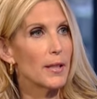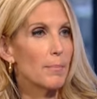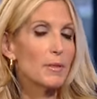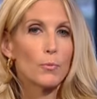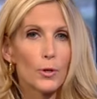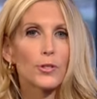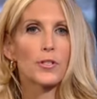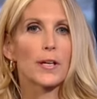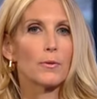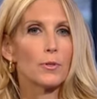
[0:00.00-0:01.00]
The worst
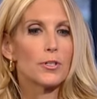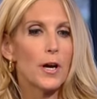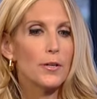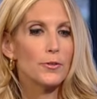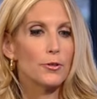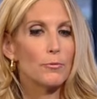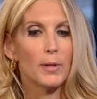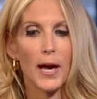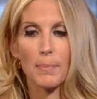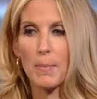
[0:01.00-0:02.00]
thing that was done to
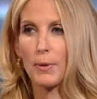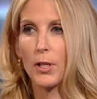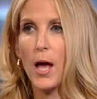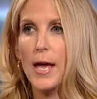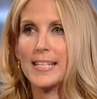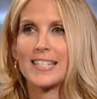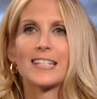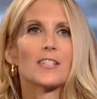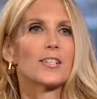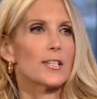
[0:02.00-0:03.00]
black people
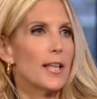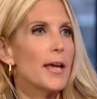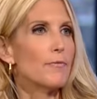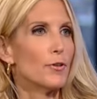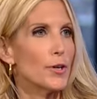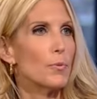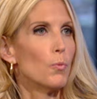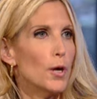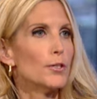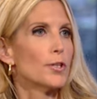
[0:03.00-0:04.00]
since slavery
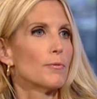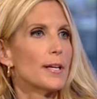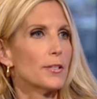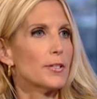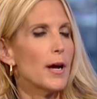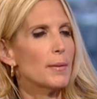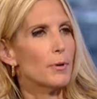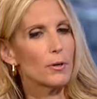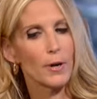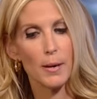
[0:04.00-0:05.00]
was the Great Society
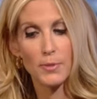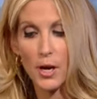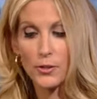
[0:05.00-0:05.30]
programs.